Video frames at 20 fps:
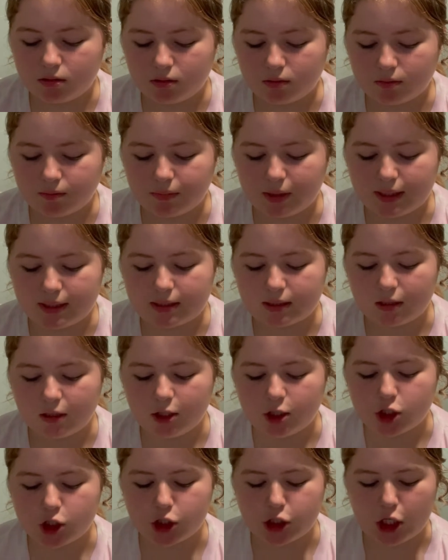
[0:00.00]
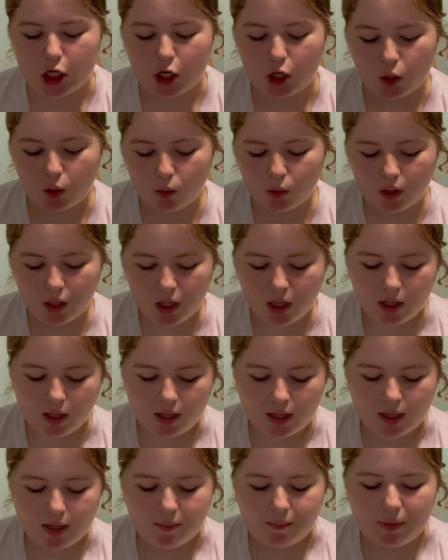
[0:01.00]
basically show
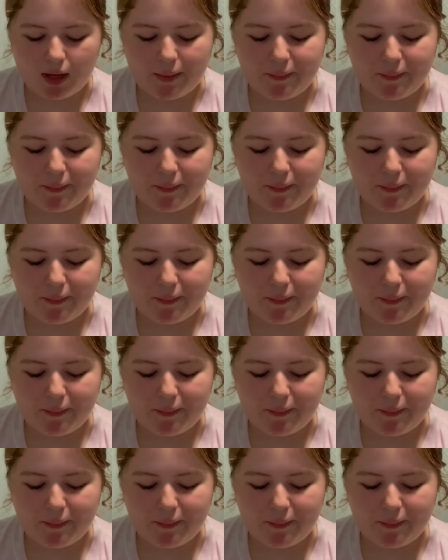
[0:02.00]
by